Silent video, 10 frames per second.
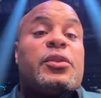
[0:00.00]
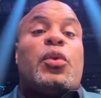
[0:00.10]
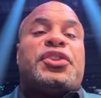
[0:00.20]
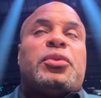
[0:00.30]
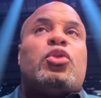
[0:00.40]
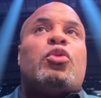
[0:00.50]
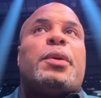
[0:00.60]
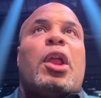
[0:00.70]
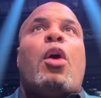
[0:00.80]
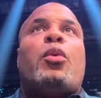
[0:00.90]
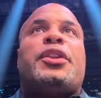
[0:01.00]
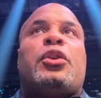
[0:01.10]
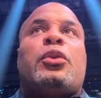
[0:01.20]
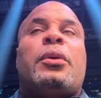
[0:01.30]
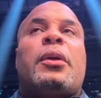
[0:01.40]
which you knew Belal would
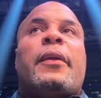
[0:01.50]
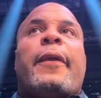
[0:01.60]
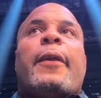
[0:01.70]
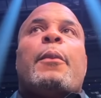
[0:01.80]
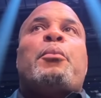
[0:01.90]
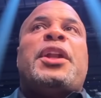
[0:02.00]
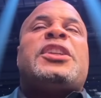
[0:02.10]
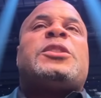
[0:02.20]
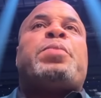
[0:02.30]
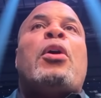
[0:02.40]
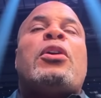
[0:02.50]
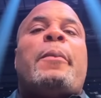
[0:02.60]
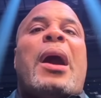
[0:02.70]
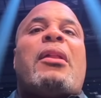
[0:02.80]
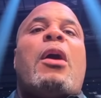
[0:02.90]
do. But he spoke
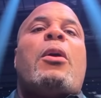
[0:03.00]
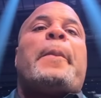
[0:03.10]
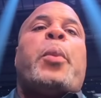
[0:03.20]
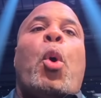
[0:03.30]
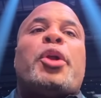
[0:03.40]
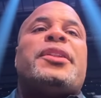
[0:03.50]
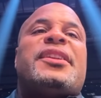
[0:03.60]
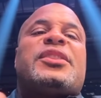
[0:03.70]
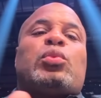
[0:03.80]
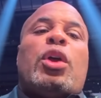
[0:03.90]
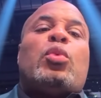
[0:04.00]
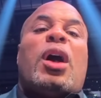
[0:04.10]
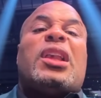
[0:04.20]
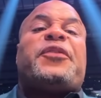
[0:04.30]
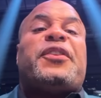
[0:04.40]
about how important this win
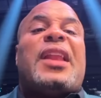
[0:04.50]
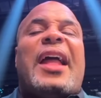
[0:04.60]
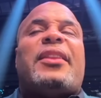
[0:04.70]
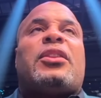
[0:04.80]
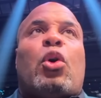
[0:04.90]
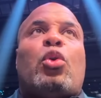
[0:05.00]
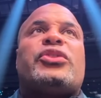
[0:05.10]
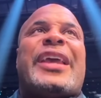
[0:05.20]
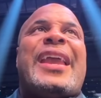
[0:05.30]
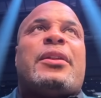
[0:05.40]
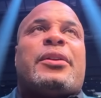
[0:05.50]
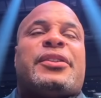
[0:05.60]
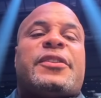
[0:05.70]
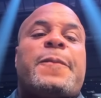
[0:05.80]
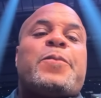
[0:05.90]
was for not those
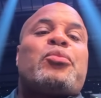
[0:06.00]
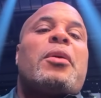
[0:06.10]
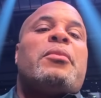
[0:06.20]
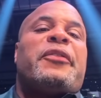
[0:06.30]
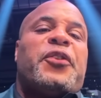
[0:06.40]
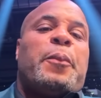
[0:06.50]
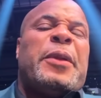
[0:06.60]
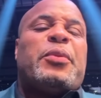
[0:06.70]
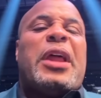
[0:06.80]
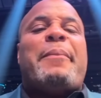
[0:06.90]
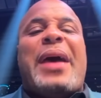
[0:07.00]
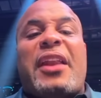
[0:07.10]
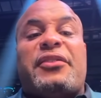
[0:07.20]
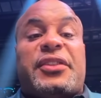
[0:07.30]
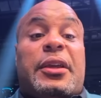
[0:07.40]
haters, but for the people that
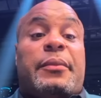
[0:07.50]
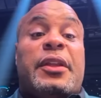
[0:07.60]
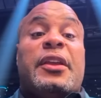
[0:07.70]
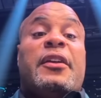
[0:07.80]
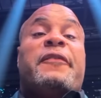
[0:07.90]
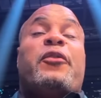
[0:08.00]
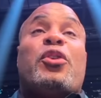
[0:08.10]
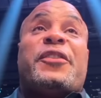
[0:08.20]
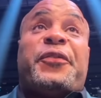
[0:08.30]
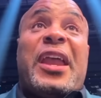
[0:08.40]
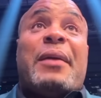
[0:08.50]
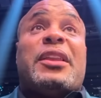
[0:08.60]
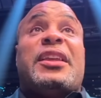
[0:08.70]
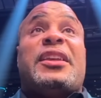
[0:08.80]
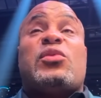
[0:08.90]
mattered to him, for his
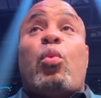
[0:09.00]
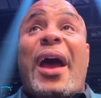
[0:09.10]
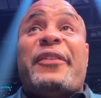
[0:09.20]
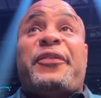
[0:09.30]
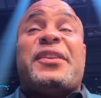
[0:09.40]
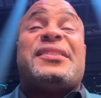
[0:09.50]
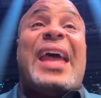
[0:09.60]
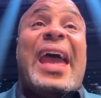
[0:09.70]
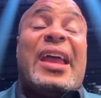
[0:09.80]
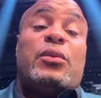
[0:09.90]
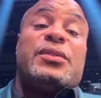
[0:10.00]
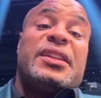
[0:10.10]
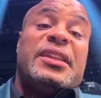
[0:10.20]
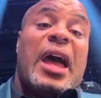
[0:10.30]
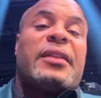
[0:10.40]
family, his wife, his dad, who was
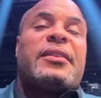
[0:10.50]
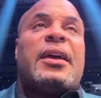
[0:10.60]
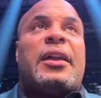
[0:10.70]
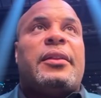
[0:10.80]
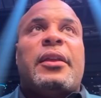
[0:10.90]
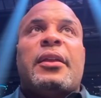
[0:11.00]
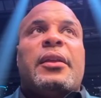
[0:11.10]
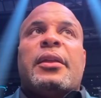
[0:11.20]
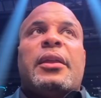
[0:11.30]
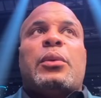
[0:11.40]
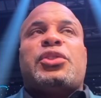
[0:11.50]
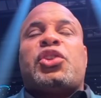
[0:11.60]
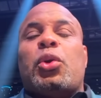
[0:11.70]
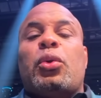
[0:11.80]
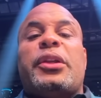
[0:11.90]
in the octagon. It was
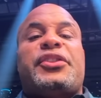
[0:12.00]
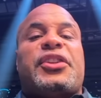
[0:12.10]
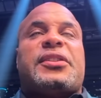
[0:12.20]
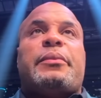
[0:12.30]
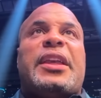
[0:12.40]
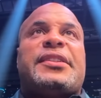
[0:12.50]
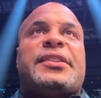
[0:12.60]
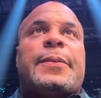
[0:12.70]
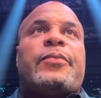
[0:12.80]
truly just amazing.